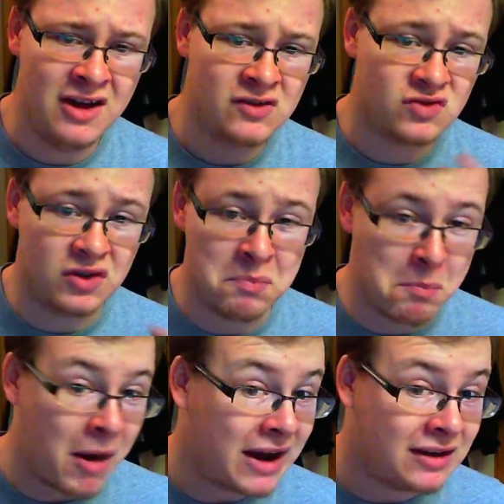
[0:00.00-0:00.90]
so it
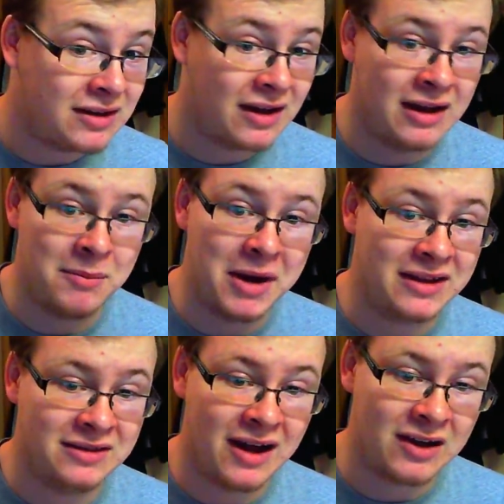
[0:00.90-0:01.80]
might and it might
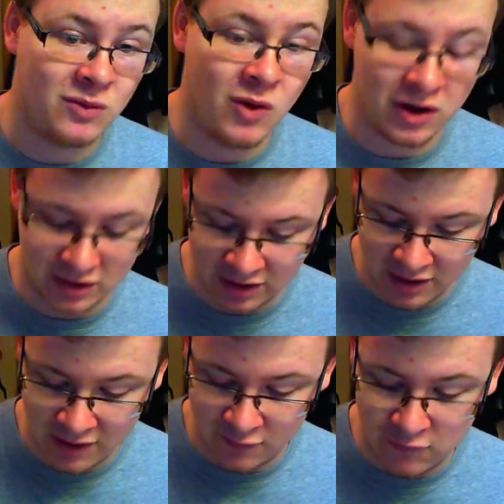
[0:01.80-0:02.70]
not work
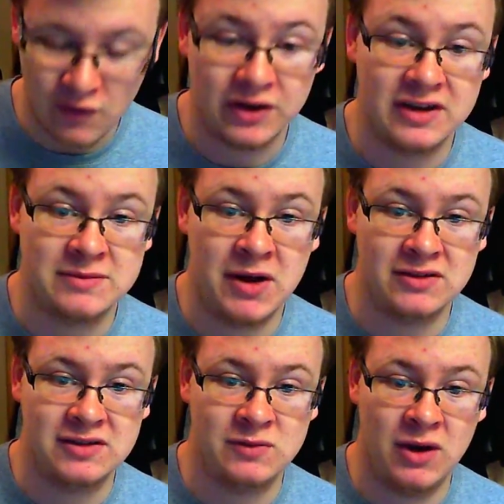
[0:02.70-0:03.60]
for this mouse
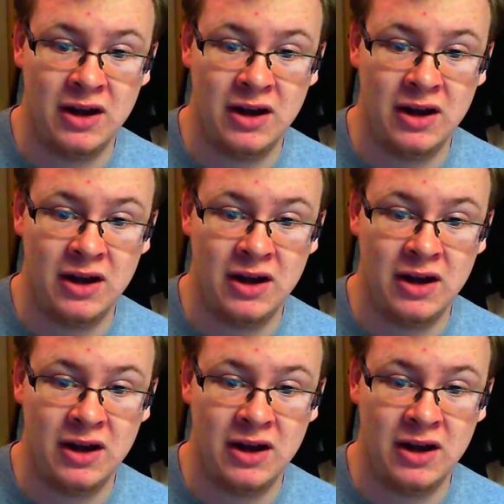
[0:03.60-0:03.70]
as well,